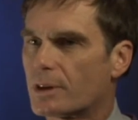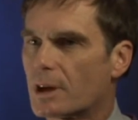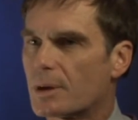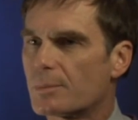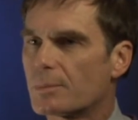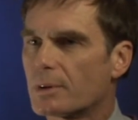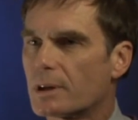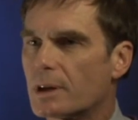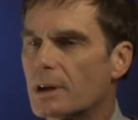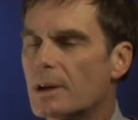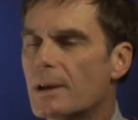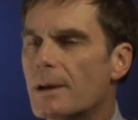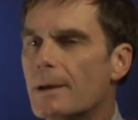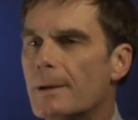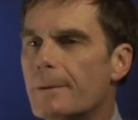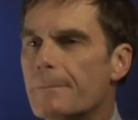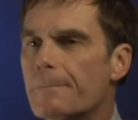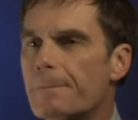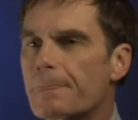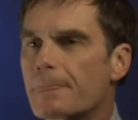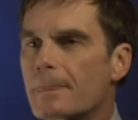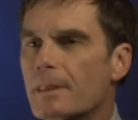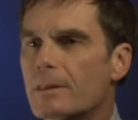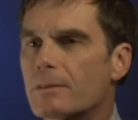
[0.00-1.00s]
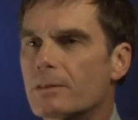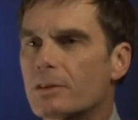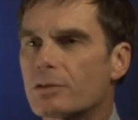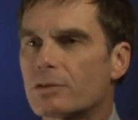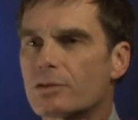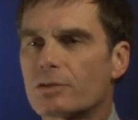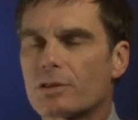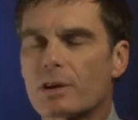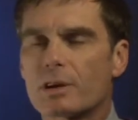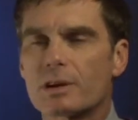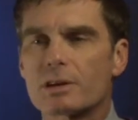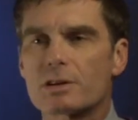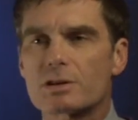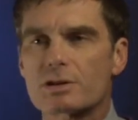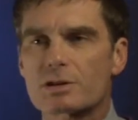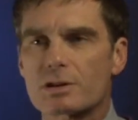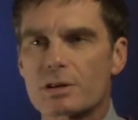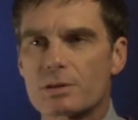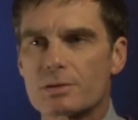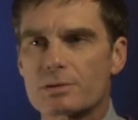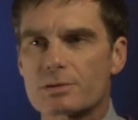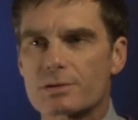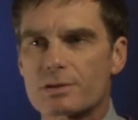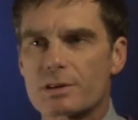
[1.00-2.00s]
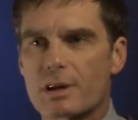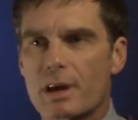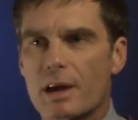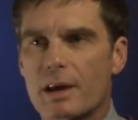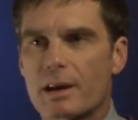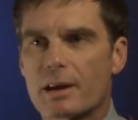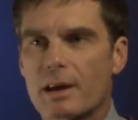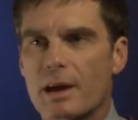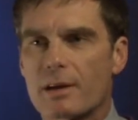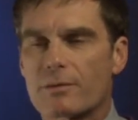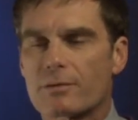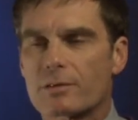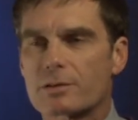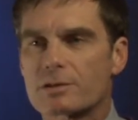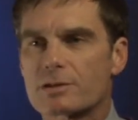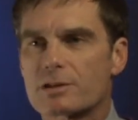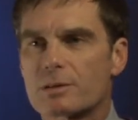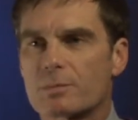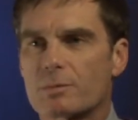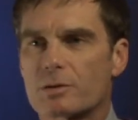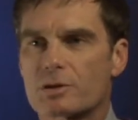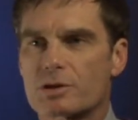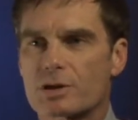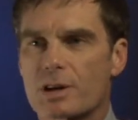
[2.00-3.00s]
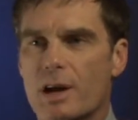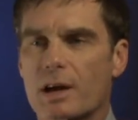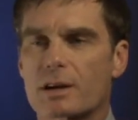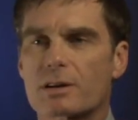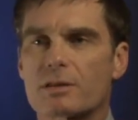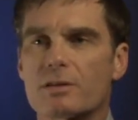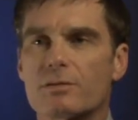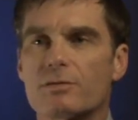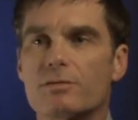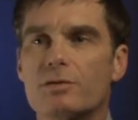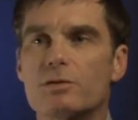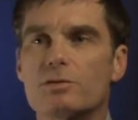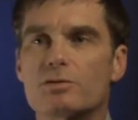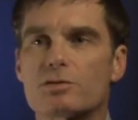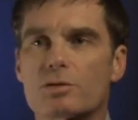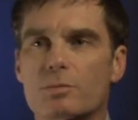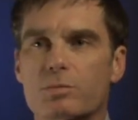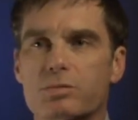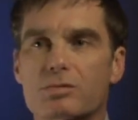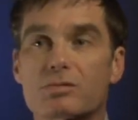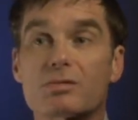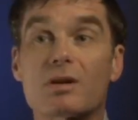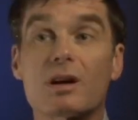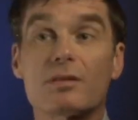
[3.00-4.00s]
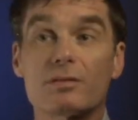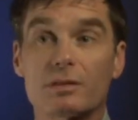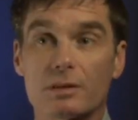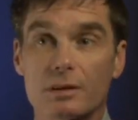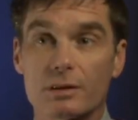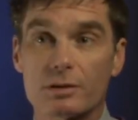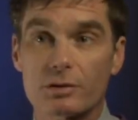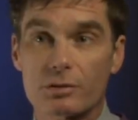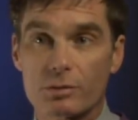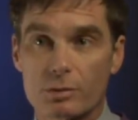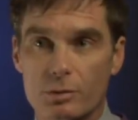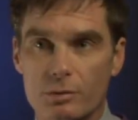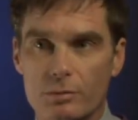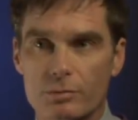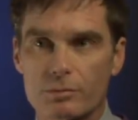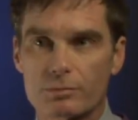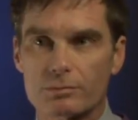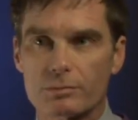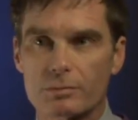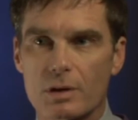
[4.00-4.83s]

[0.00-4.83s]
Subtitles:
Namely, this study shows that efforts to project the future prevalence or